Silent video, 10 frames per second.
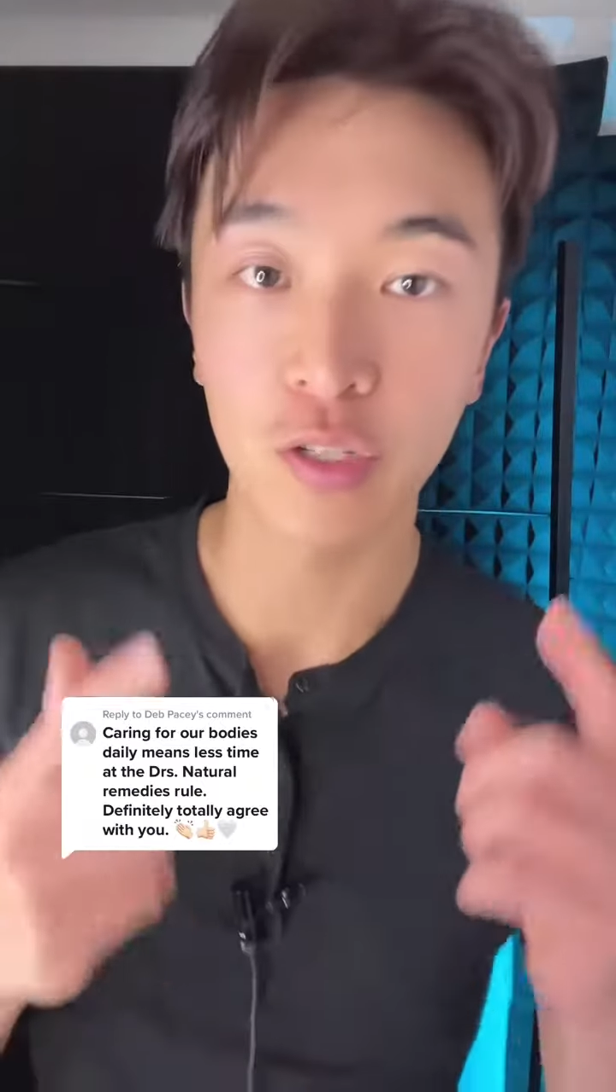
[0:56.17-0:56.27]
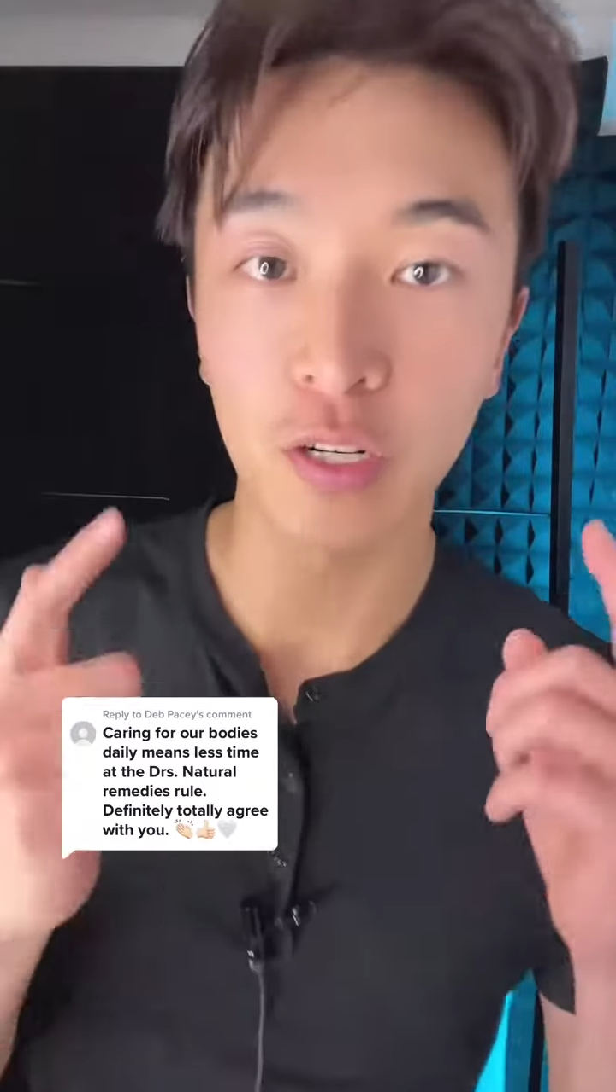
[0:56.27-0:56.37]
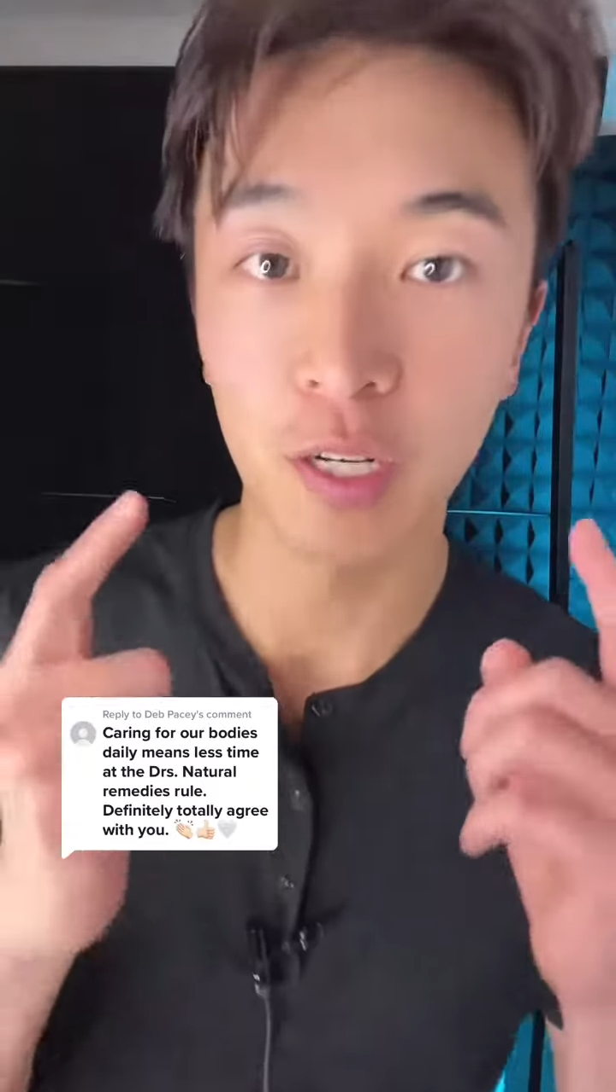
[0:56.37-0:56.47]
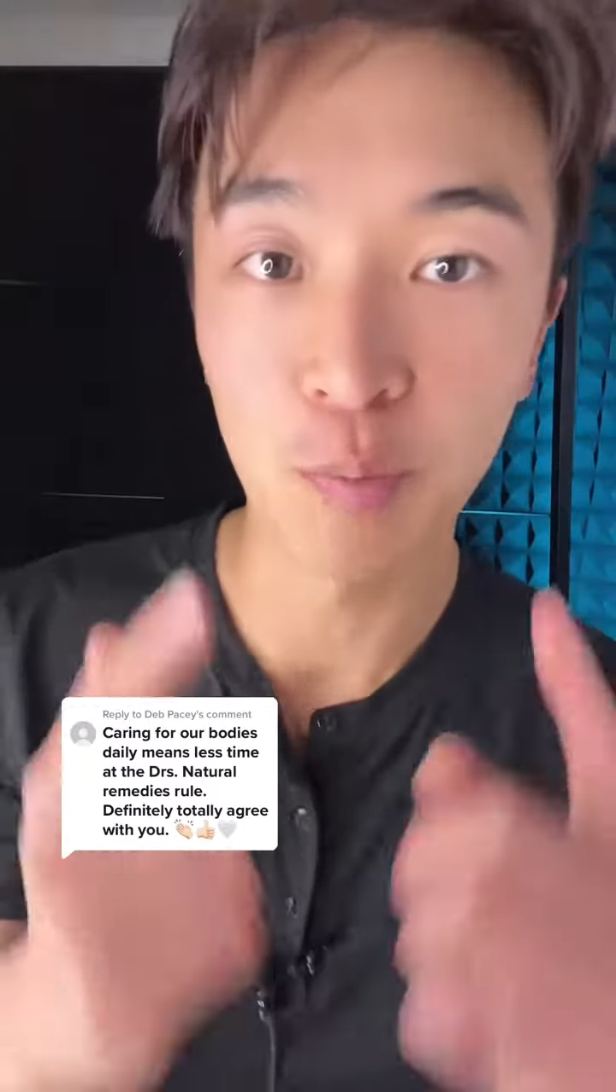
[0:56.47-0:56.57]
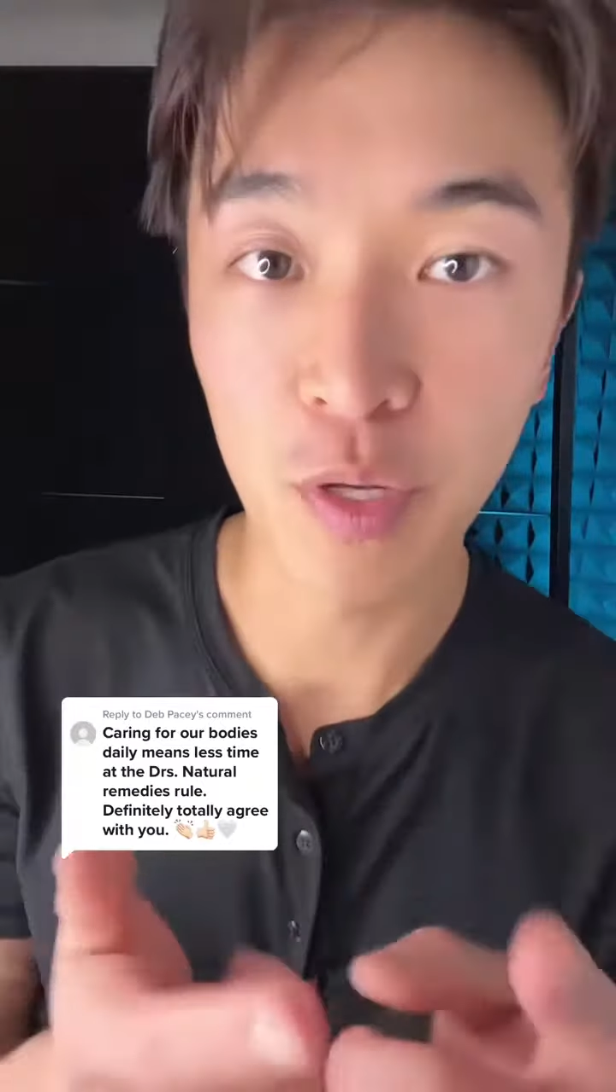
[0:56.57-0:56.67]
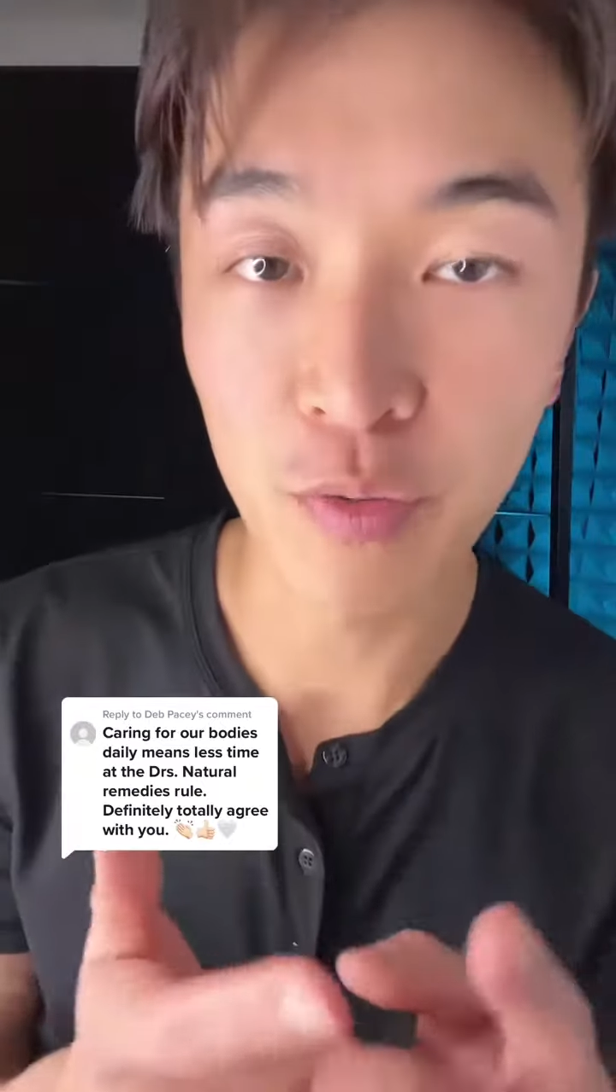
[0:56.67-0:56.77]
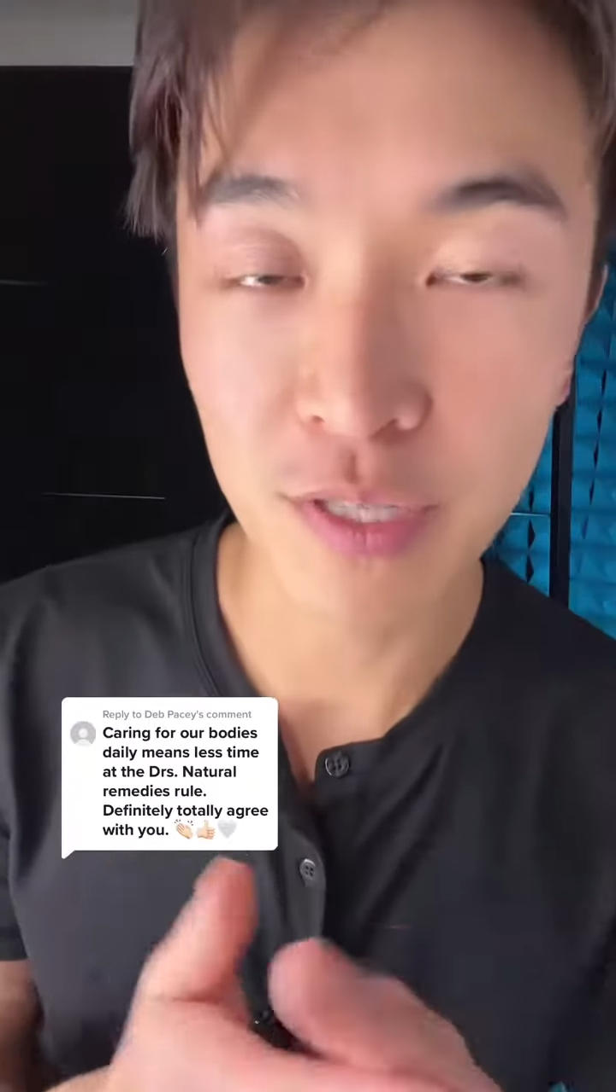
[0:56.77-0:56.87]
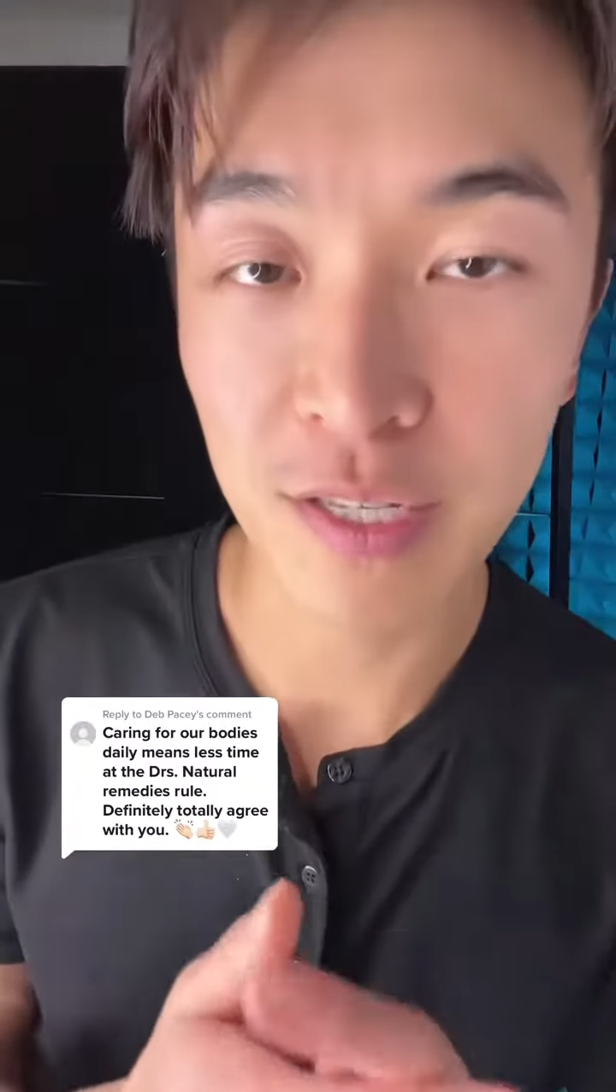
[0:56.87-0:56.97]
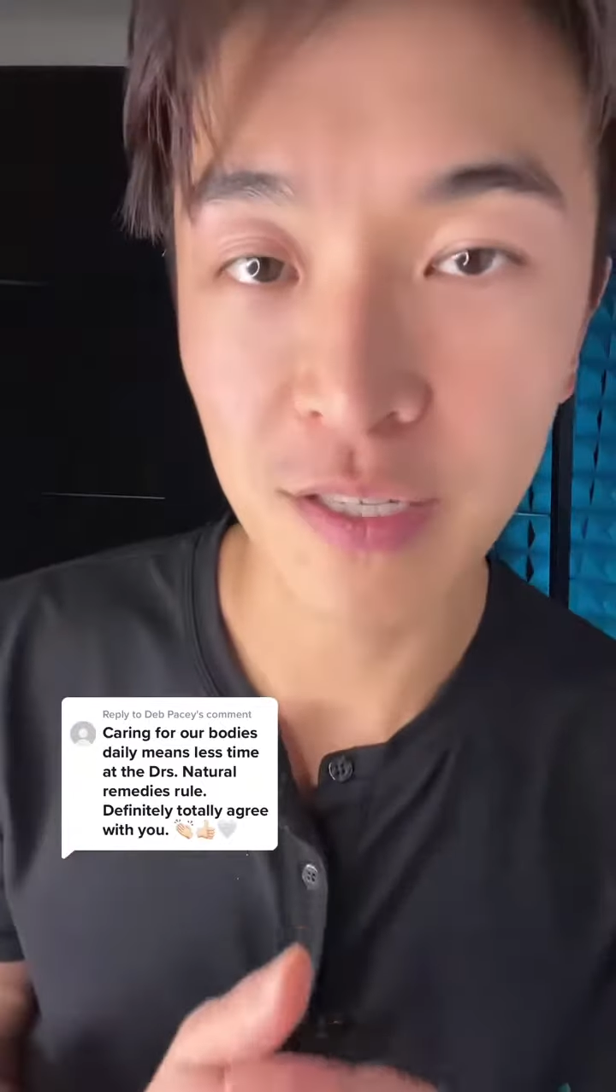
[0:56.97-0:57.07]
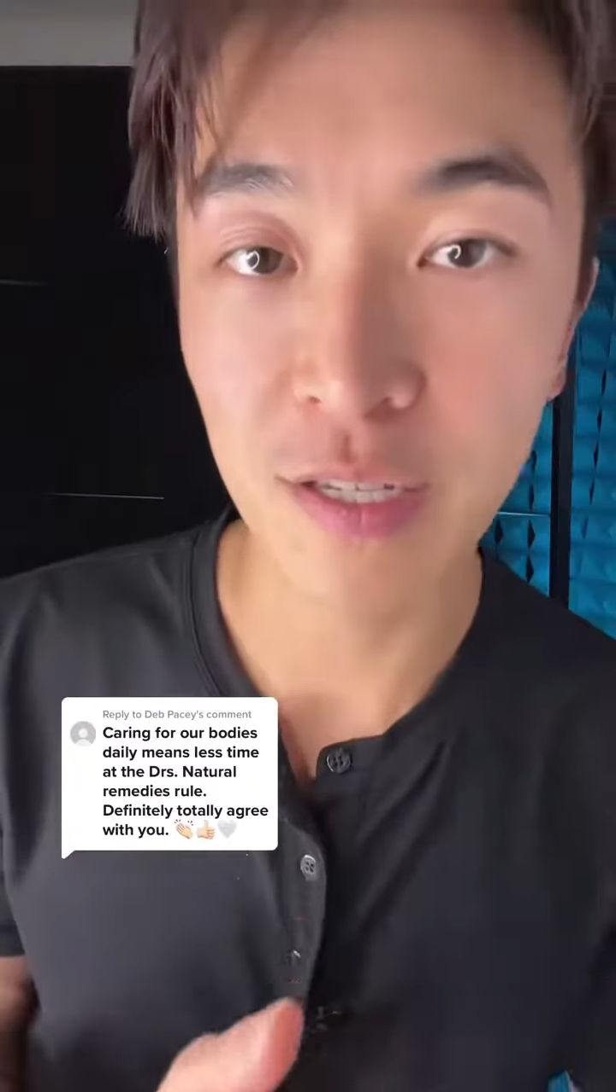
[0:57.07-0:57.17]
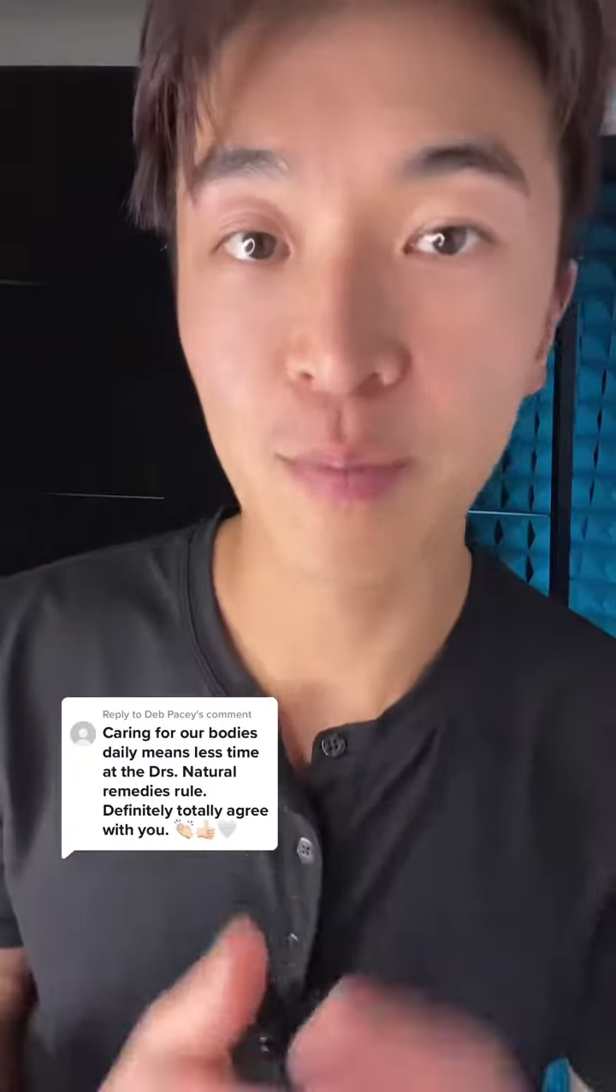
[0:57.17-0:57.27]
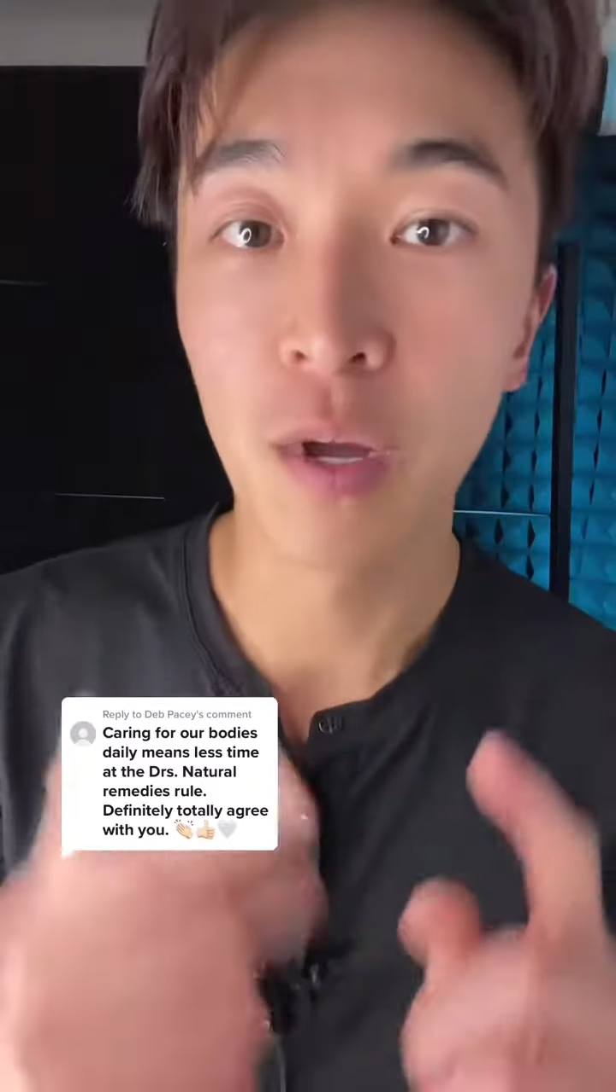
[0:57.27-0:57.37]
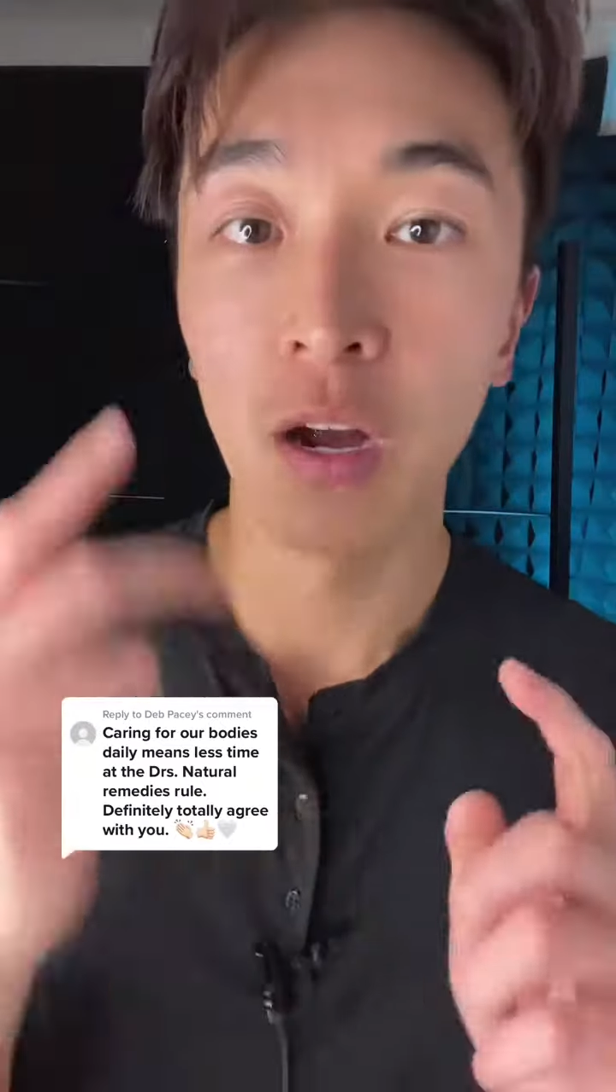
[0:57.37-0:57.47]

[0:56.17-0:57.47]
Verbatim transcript: our immune system,